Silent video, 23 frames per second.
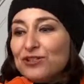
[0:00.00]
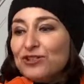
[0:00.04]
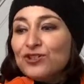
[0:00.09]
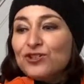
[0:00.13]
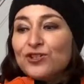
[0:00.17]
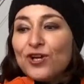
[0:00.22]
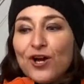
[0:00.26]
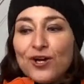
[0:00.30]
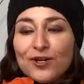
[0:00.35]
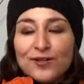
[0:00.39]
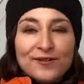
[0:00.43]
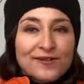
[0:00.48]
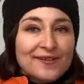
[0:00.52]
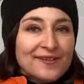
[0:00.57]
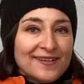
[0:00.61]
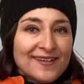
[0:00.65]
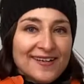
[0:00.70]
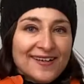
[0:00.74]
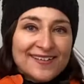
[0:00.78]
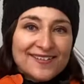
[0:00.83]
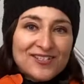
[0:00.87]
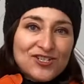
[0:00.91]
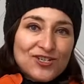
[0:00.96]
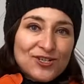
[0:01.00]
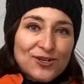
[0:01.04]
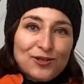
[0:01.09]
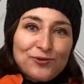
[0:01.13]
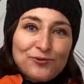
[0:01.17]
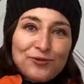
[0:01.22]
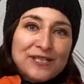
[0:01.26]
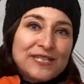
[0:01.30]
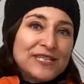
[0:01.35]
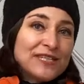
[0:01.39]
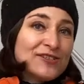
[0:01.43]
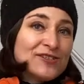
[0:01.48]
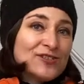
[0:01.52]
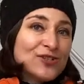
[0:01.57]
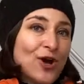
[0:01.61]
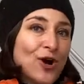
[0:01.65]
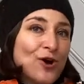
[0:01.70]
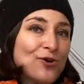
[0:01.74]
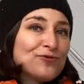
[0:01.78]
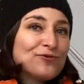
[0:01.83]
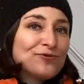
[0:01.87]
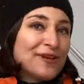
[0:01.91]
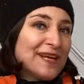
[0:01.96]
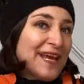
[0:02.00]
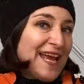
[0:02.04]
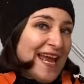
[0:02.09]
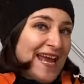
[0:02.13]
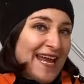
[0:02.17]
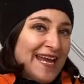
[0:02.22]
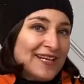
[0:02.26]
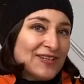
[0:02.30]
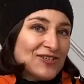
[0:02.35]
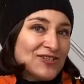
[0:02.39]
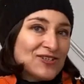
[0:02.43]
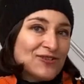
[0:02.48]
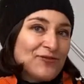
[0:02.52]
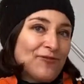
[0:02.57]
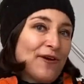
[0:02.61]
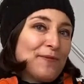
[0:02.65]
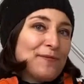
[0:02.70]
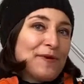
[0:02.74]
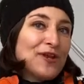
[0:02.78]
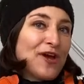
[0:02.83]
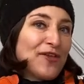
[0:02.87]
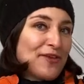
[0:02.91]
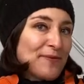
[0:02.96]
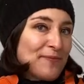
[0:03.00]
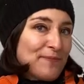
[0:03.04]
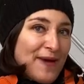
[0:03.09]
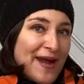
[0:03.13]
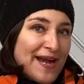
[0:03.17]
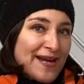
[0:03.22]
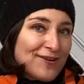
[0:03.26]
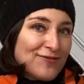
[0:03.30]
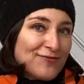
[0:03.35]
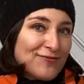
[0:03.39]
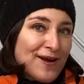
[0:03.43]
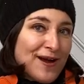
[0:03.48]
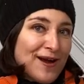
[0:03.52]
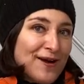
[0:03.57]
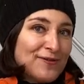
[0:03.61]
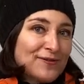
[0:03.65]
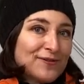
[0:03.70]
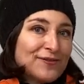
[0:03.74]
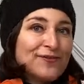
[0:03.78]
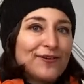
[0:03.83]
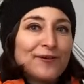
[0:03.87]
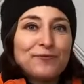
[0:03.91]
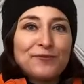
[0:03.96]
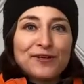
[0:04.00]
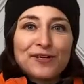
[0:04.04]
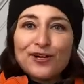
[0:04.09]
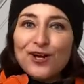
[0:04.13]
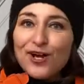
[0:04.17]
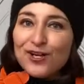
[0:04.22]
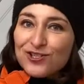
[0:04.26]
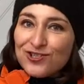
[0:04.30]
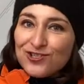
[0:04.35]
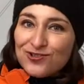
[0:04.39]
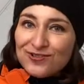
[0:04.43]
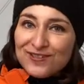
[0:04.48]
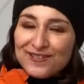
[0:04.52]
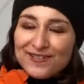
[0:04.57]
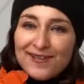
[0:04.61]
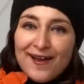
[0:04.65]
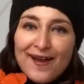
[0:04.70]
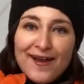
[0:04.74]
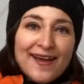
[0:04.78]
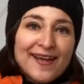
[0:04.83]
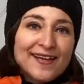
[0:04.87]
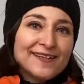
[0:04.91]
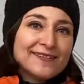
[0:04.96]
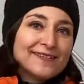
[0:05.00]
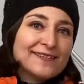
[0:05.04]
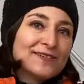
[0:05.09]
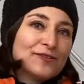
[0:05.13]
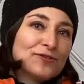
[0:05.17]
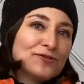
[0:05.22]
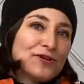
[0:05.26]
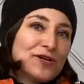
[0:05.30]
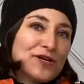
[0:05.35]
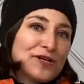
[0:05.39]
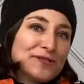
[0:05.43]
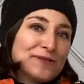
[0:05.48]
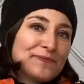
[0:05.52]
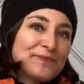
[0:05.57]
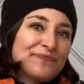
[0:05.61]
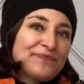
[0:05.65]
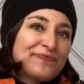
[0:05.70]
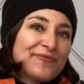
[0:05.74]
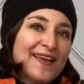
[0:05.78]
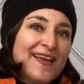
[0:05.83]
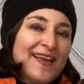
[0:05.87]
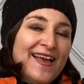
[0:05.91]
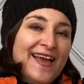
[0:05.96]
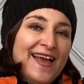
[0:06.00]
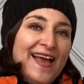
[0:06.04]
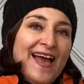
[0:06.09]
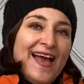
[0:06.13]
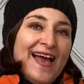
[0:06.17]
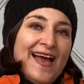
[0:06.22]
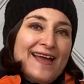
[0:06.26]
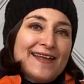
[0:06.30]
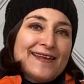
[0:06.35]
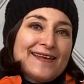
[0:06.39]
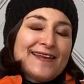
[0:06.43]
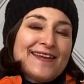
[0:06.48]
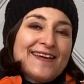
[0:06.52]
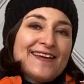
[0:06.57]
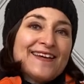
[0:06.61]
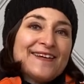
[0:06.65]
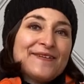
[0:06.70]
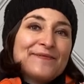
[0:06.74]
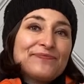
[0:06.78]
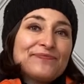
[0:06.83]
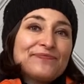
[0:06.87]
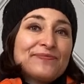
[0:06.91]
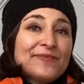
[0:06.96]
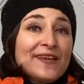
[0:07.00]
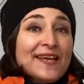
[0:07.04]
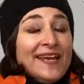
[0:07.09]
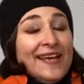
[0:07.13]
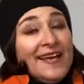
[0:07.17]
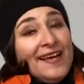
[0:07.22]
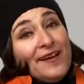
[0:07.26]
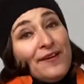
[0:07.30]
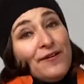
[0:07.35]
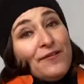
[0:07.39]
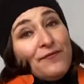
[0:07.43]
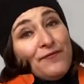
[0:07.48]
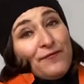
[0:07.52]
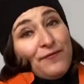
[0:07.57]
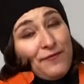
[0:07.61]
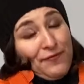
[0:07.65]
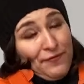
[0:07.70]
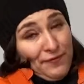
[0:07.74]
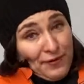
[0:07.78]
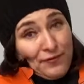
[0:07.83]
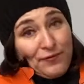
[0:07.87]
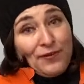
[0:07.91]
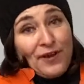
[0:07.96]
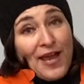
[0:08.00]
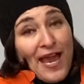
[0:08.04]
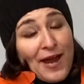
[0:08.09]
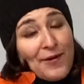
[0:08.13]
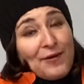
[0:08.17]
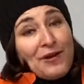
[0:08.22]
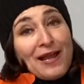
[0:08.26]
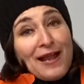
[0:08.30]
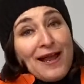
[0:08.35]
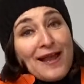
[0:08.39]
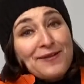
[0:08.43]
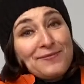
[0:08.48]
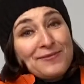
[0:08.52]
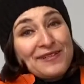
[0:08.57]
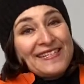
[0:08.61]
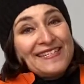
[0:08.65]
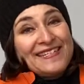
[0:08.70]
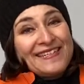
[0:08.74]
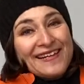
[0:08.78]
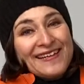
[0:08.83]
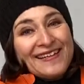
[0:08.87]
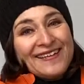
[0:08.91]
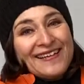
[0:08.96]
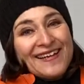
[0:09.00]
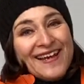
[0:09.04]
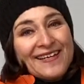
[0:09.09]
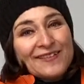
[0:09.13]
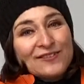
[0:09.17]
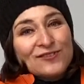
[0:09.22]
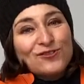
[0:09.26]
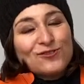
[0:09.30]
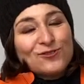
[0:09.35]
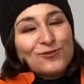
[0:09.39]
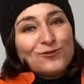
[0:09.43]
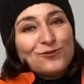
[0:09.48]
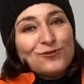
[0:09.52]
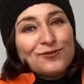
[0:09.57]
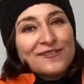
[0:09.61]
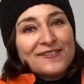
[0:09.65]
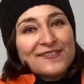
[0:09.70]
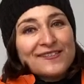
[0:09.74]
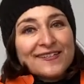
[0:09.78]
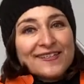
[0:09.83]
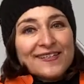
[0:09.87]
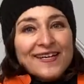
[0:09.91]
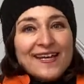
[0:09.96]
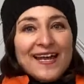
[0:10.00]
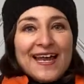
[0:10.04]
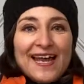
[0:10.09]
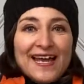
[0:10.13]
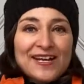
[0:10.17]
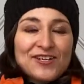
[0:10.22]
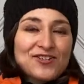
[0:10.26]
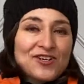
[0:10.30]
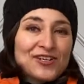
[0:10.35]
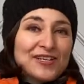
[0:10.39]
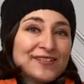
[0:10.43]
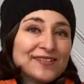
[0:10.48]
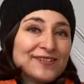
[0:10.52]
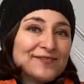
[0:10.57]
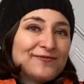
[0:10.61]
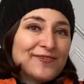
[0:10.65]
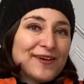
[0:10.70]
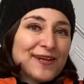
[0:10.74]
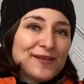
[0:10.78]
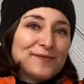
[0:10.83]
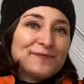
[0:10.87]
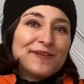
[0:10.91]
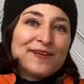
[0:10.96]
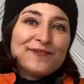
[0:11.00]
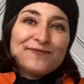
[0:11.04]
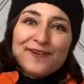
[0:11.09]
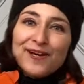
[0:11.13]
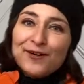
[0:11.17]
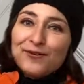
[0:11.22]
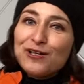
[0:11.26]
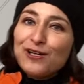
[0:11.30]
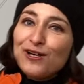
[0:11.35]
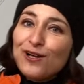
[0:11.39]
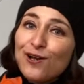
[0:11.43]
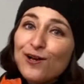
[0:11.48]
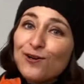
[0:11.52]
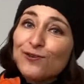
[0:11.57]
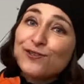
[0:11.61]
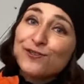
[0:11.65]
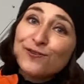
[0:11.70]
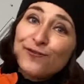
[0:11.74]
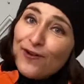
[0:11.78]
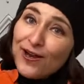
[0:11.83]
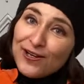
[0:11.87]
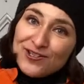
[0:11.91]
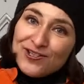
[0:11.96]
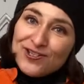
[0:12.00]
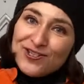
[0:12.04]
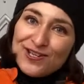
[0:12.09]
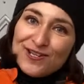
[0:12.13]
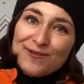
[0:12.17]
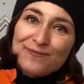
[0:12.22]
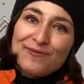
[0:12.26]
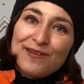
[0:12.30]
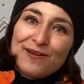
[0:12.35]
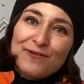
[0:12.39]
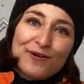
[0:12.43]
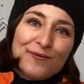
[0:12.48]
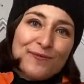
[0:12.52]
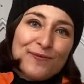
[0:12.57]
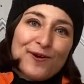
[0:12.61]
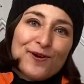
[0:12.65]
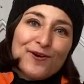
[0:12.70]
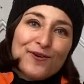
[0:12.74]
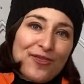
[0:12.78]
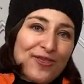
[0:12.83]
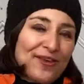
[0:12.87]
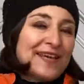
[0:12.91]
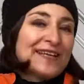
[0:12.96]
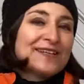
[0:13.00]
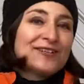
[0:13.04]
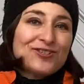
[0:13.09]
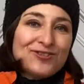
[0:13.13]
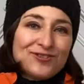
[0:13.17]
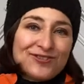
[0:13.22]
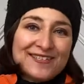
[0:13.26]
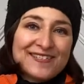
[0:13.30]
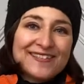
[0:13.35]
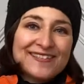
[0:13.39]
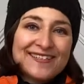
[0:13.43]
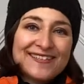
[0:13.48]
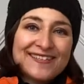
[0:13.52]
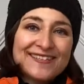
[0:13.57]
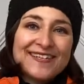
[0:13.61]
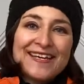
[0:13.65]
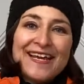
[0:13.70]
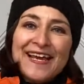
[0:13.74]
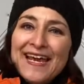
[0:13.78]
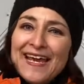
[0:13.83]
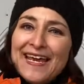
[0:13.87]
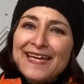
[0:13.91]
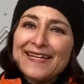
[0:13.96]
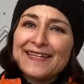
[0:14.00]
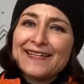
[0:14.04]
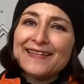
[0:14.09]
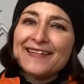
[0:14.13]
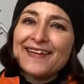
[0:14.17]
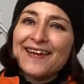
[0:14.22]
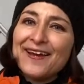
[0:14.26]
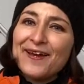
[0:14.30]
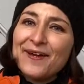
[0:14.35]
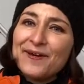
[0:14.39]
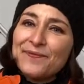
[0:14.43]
young children in his own age, from another background, from the countryside, and so on. And Caroline Mathilde and Struensee actually developed a very close friendship. They were both interested in